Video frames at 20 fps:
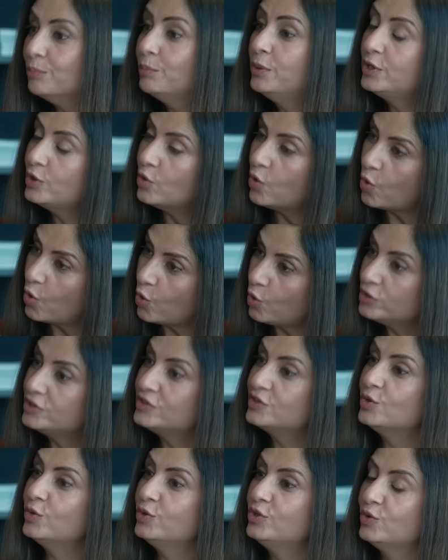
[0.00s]
but
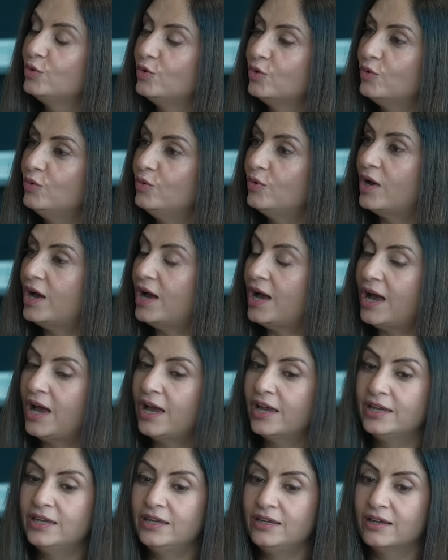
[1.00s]
also, you know,
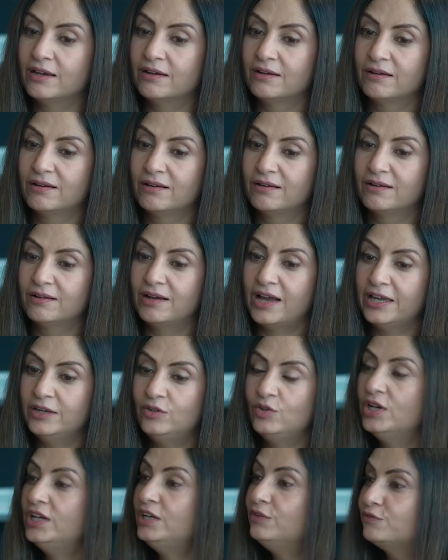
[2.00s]
I, uh, I
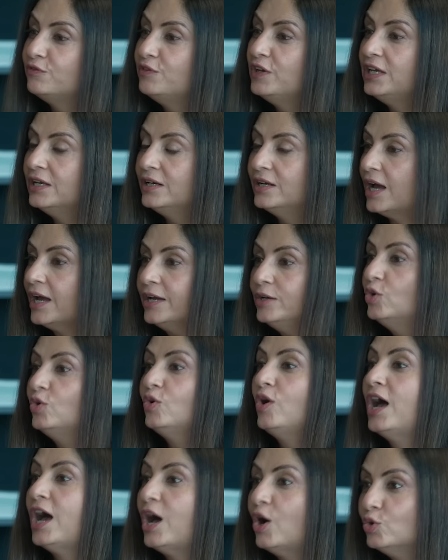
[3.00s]
really feel, I don't
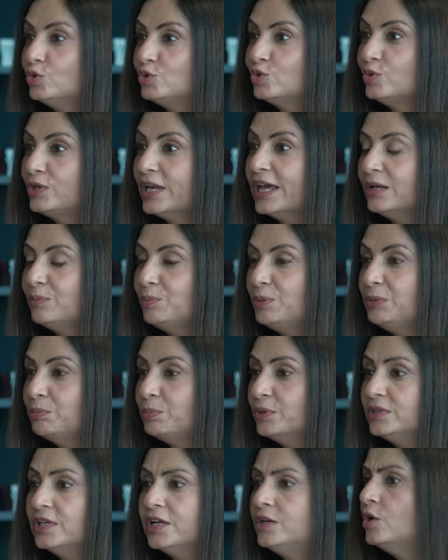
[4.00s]
know how to tell
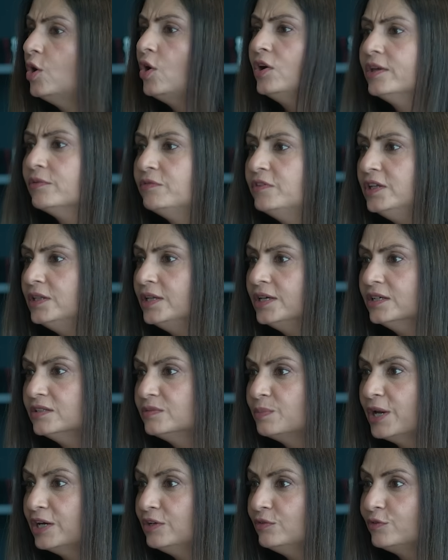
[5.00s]
people that not everything
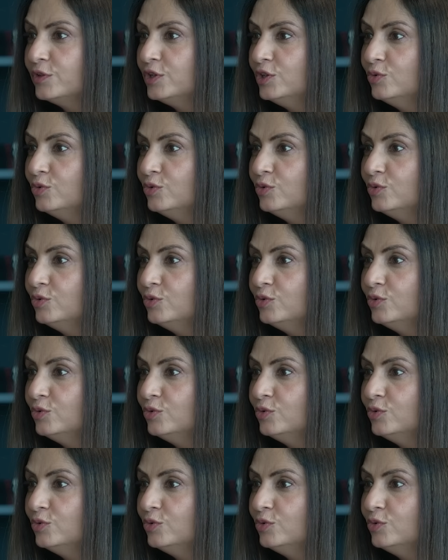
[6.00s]
is meant for